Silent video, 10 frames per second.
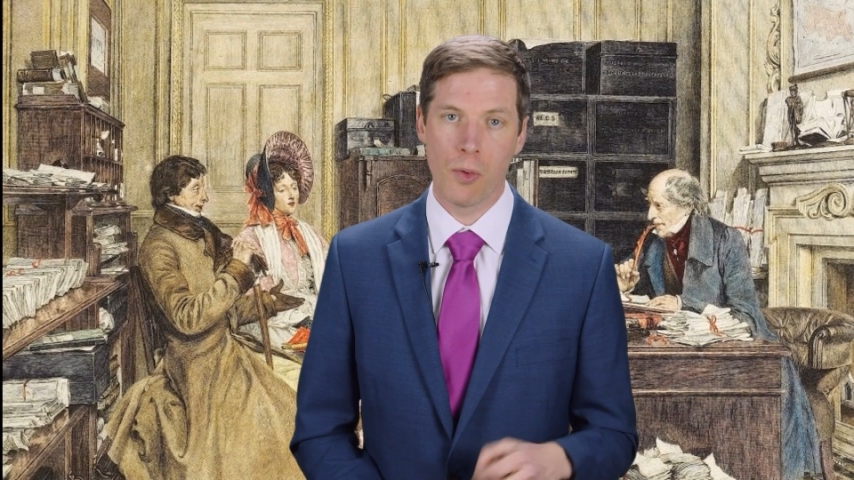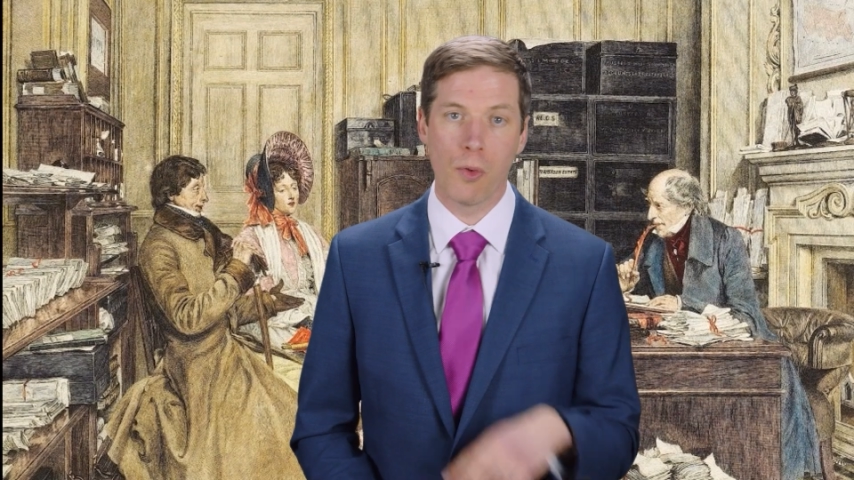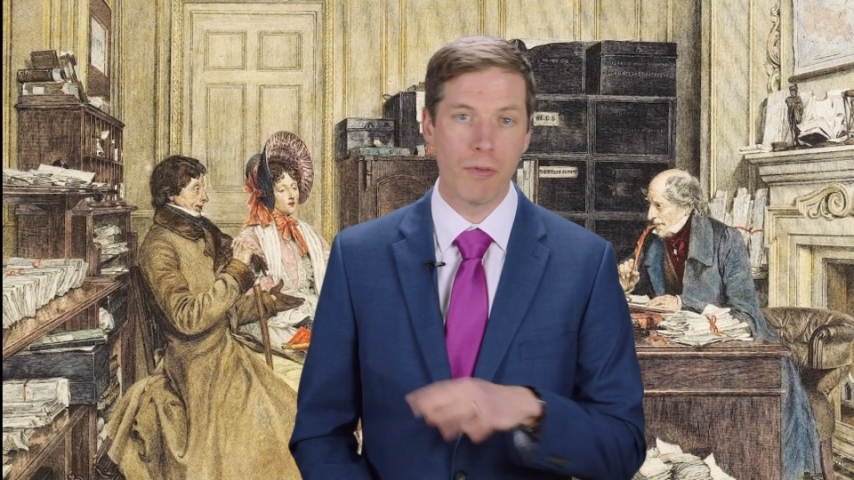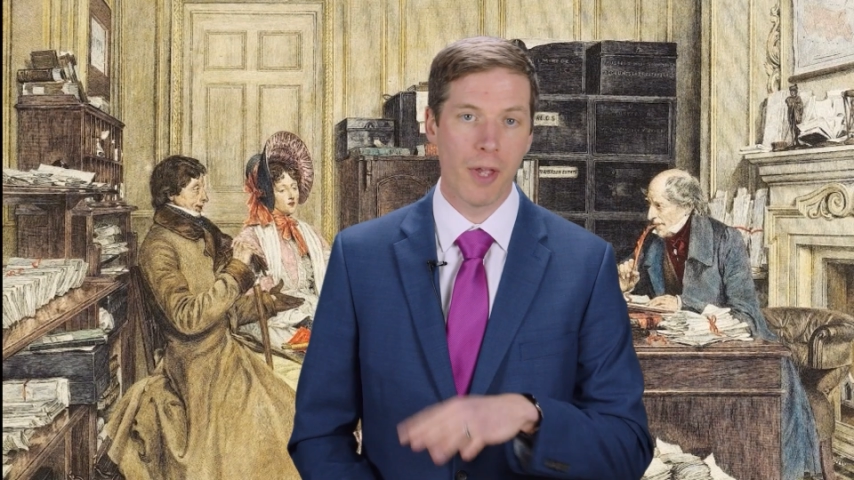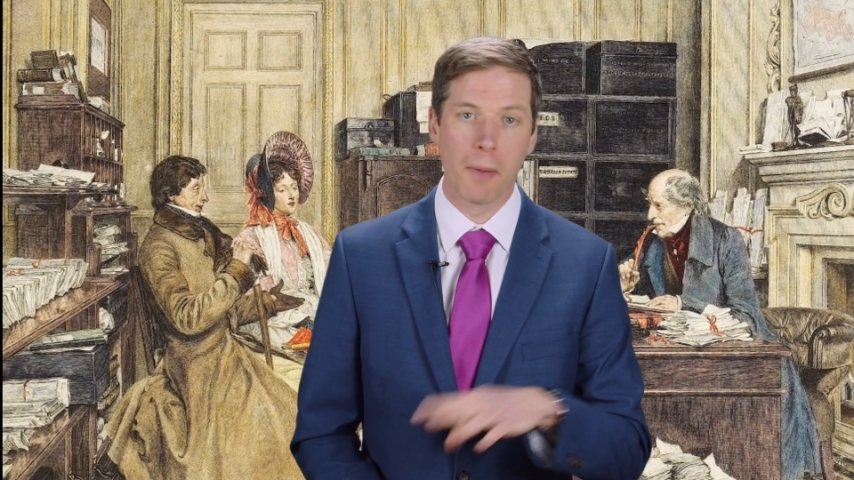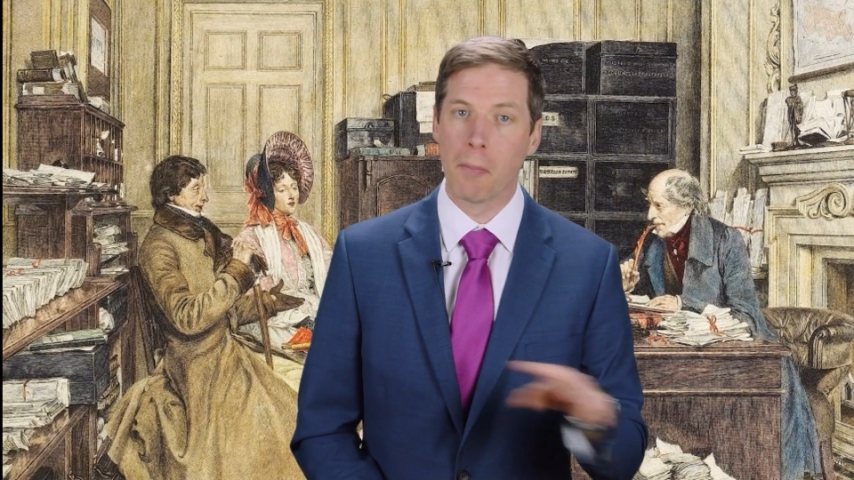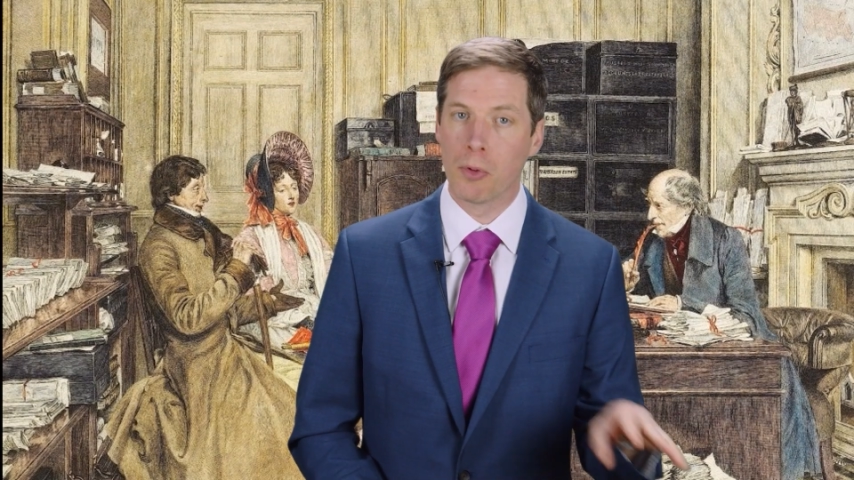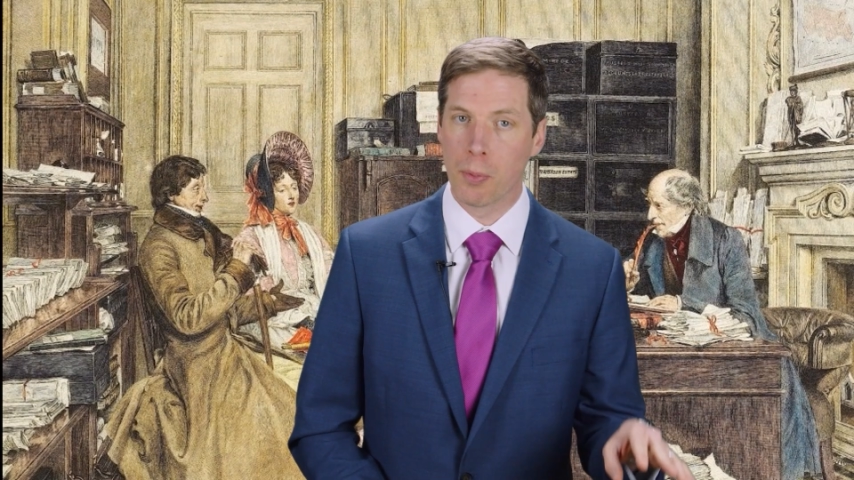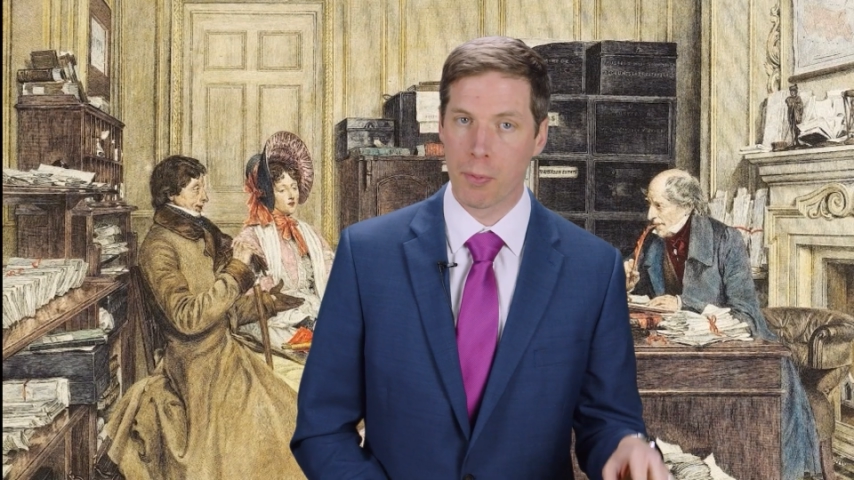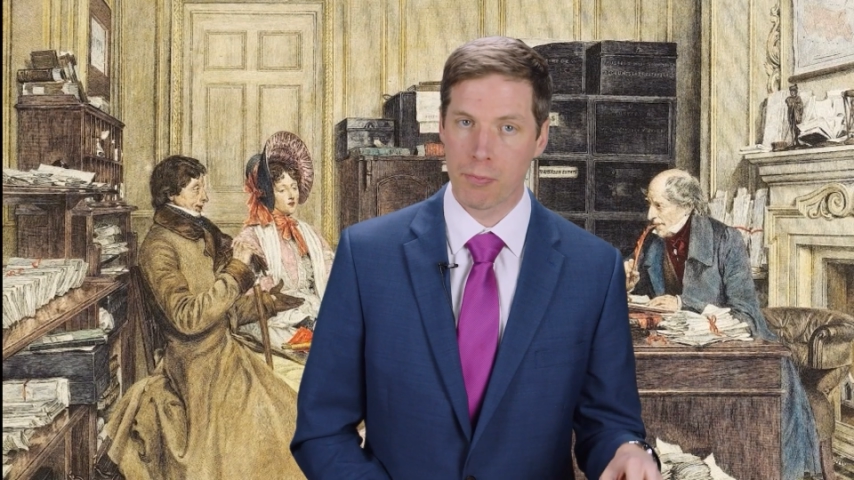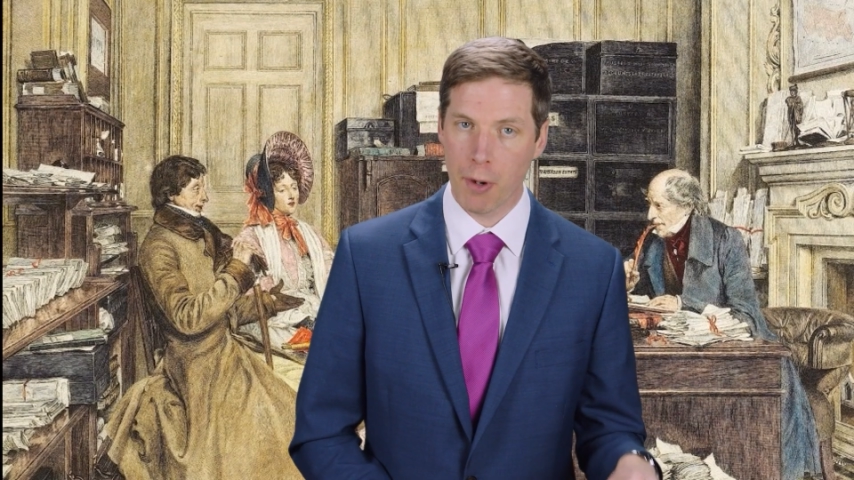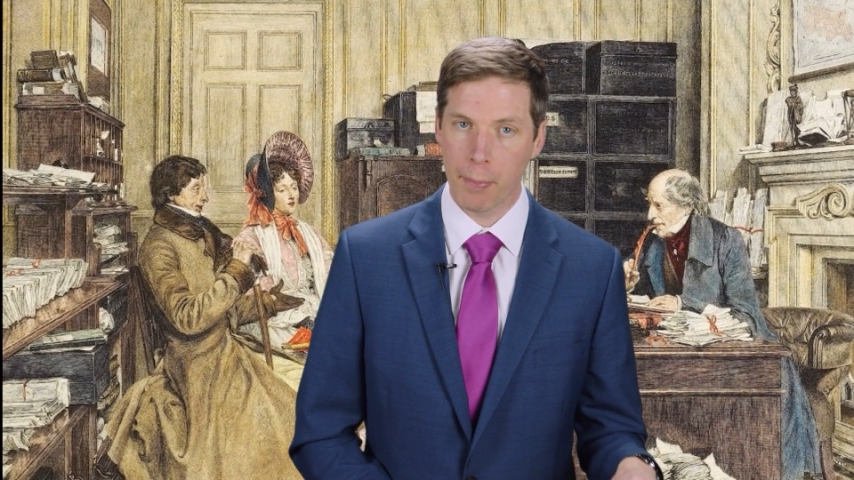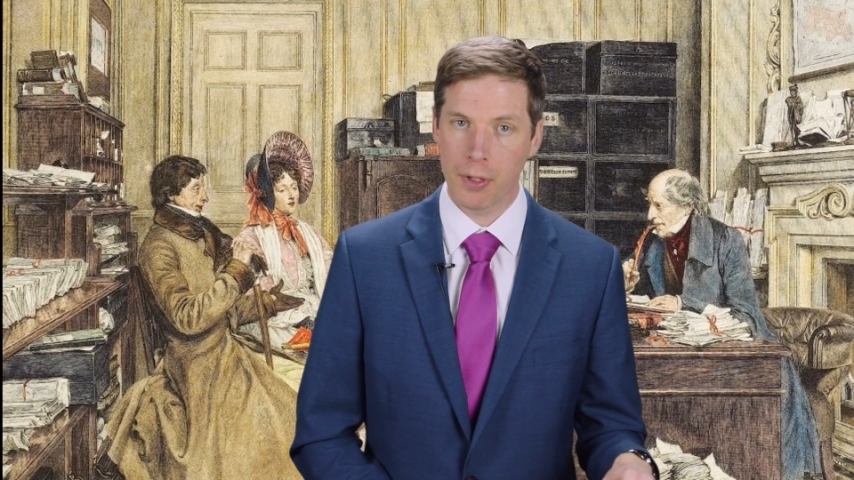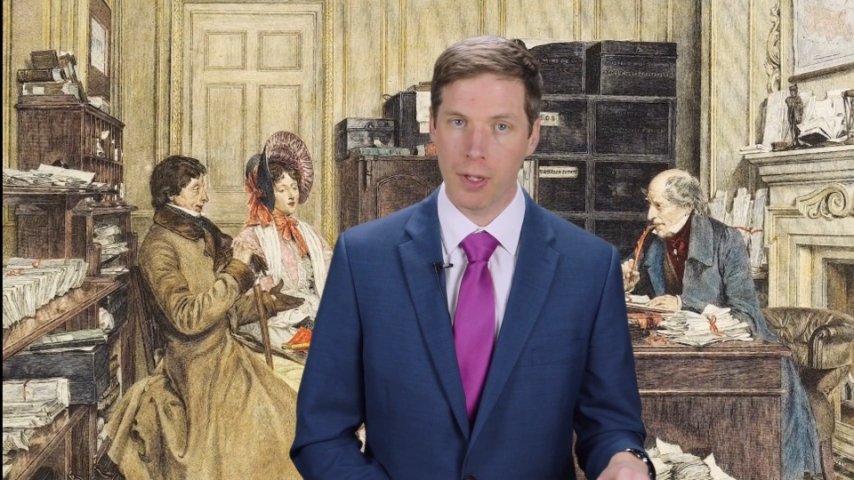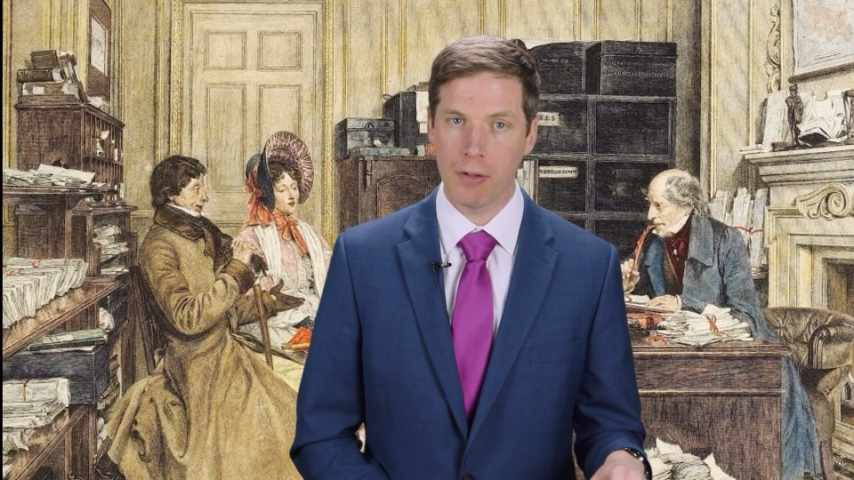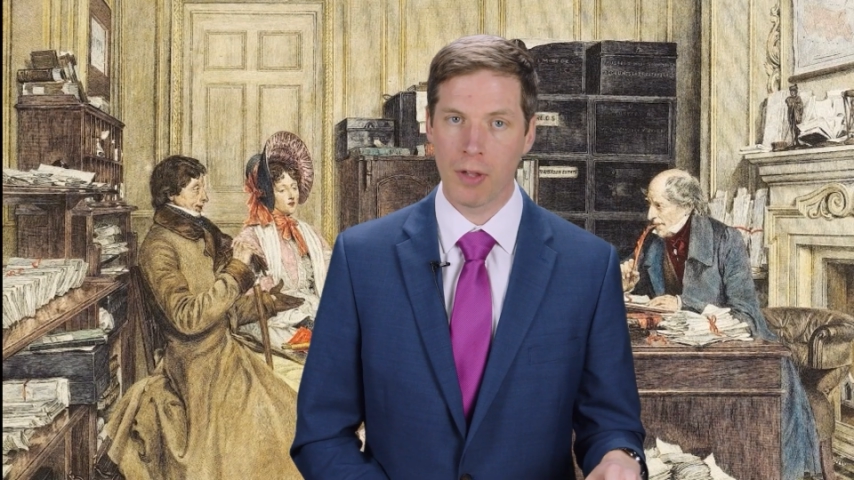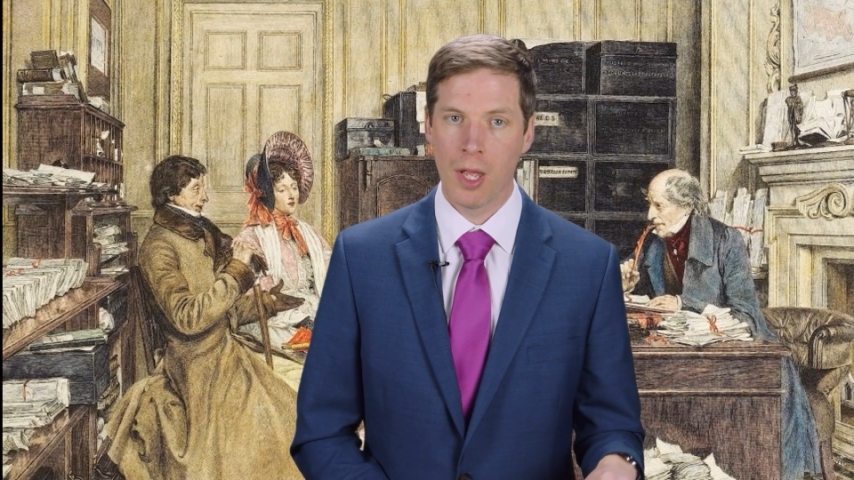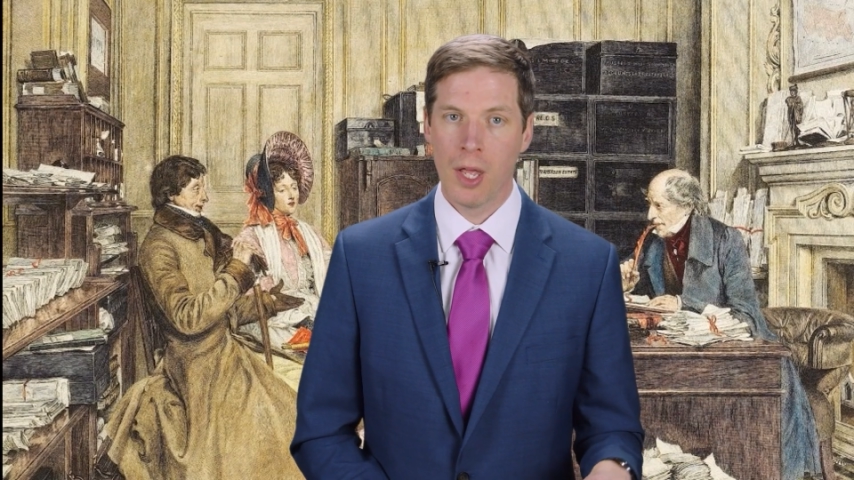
or if you had multiple properties,